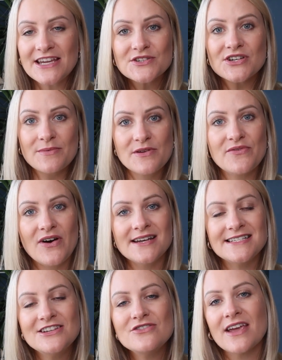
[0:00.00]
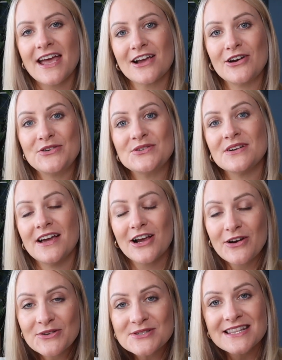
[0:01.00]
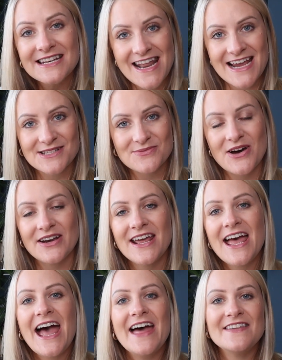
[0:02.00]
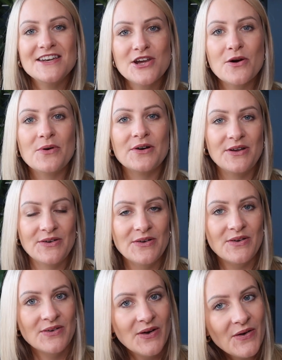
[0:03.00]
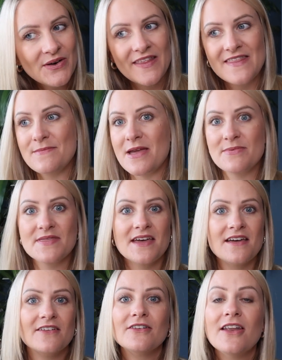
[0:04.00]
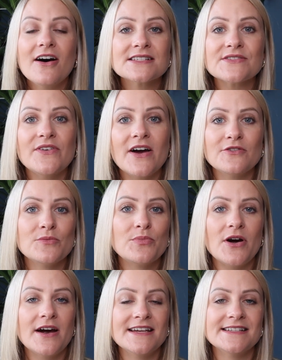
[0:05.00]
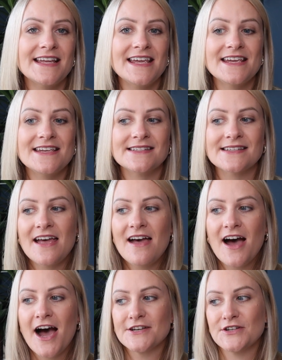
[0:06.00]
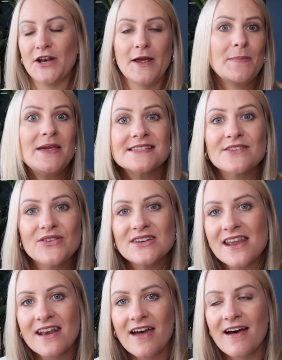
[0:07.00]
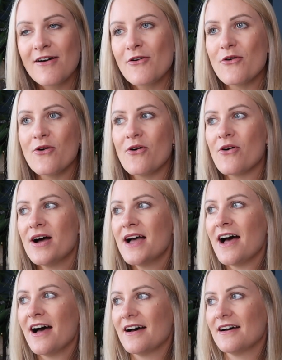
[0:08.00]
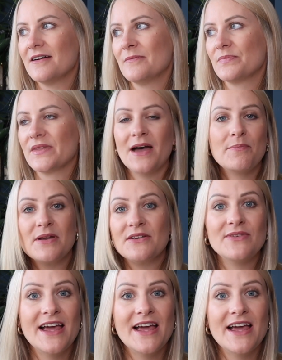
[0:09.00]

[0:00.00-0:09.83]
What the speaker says: time you find it, you get a clue to the next one, and then you go on and on and on. And then maybe the last final prize is, I don't know, like pizza for dinner, or a bit of